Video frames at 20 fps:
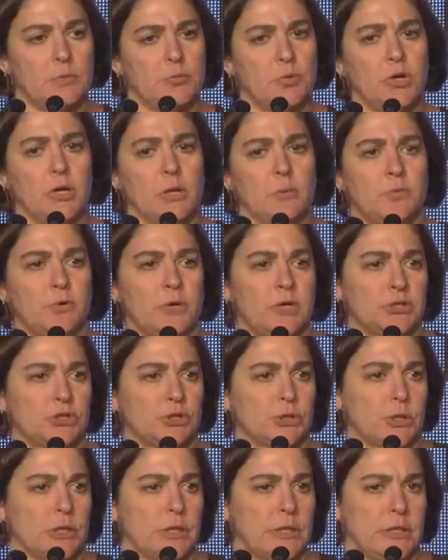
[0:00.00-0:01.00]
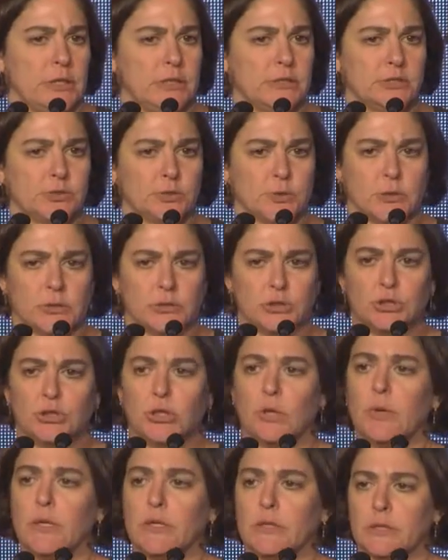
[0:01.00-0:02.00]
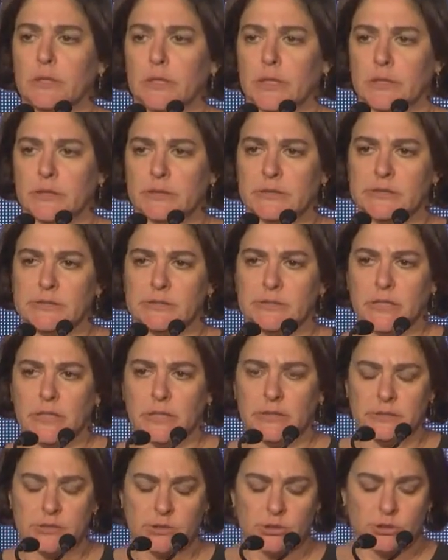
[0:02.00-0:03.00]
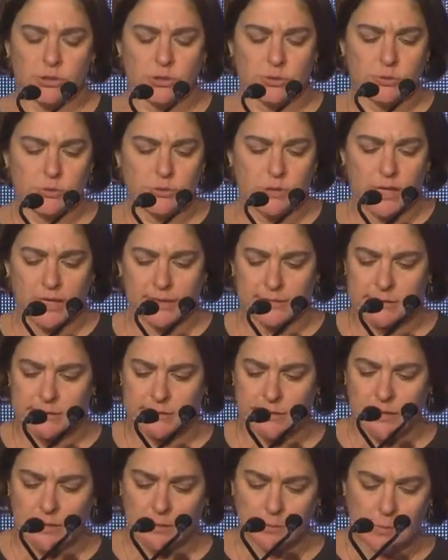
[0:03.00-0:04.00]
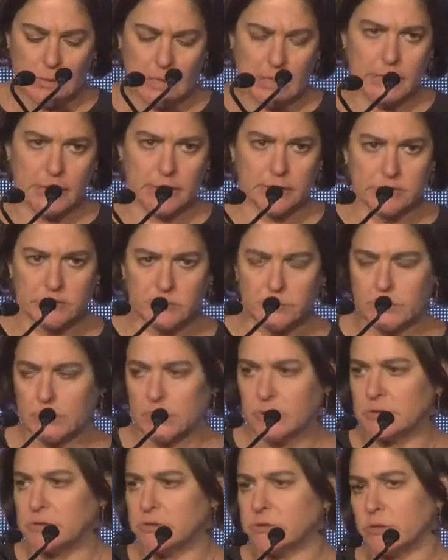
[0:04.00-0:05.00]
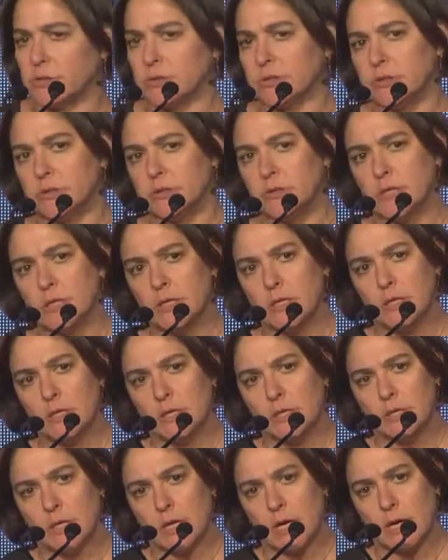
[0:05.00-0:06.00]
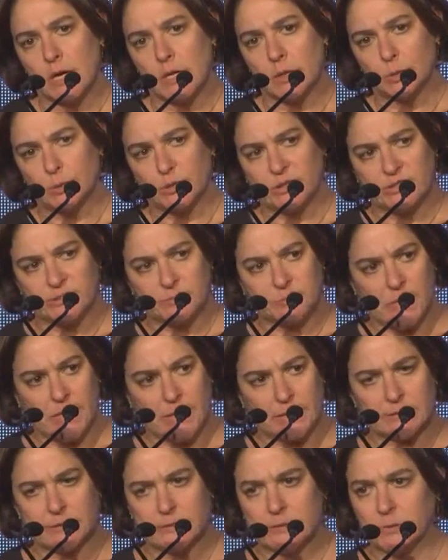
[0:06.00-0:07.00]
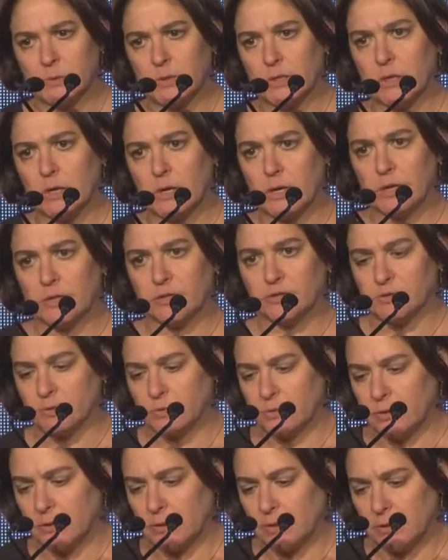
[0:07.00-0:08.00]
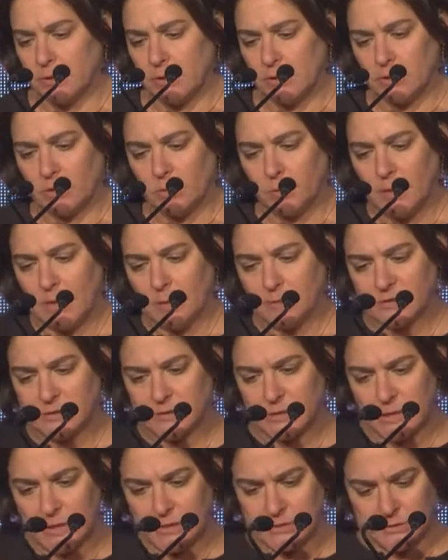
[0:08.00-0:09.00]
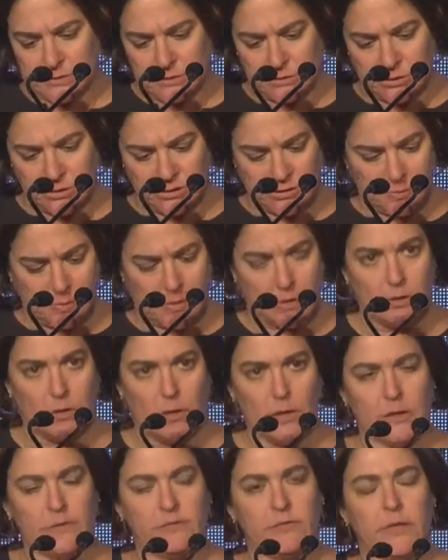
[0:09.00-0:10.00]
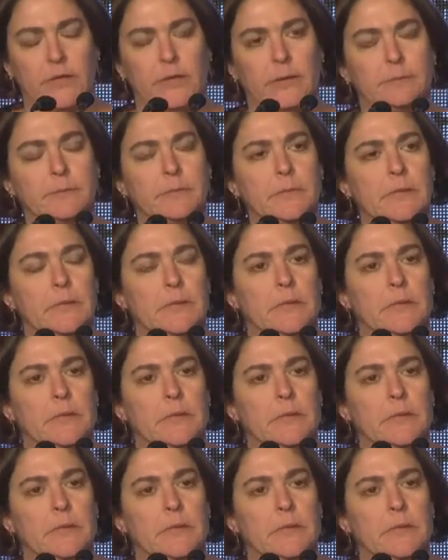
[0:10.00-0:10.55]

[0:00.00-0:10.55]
putting pressure on Israel and showing the United States to not stand by Israel in certain respects and regards, or in Obama's case, in just about all of them,